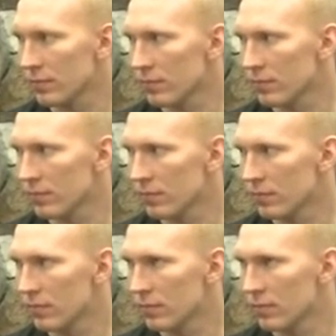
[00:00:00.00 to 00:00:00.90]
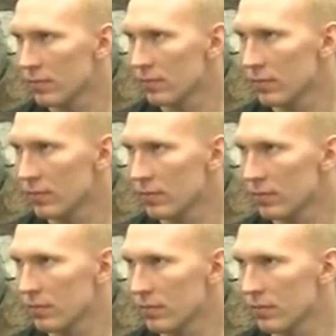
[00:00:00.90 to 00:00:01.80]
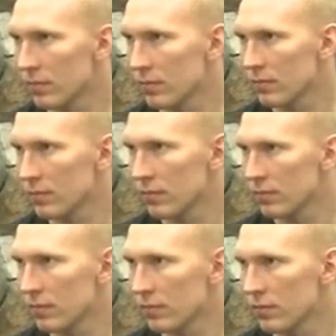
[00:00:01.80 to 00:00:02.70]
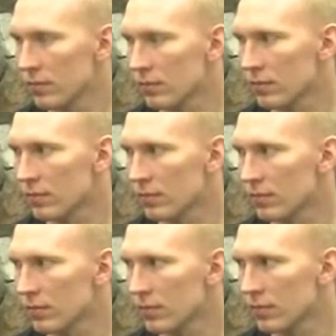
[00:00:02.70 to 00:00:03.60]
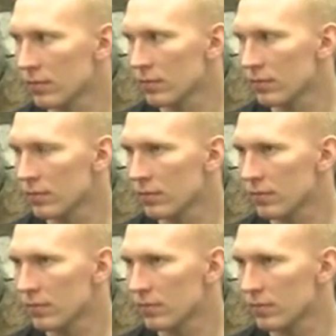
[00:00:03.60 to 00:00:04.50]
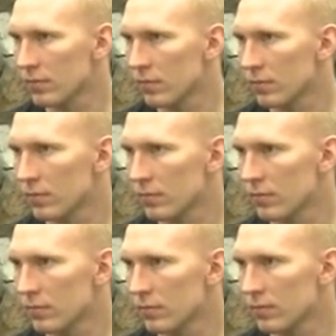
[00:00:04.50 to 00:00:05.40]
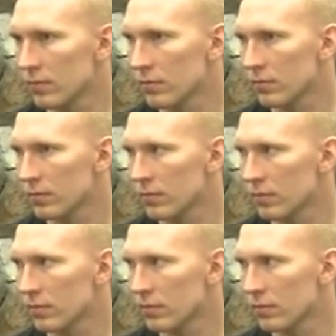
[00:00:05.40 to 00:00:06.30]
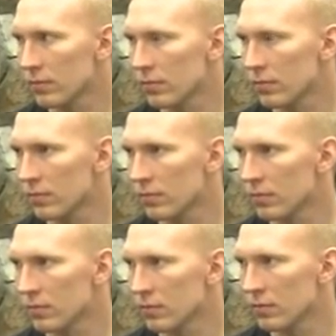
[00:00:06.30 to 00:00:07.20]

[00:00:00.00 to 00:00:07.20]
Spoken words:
(not speaking)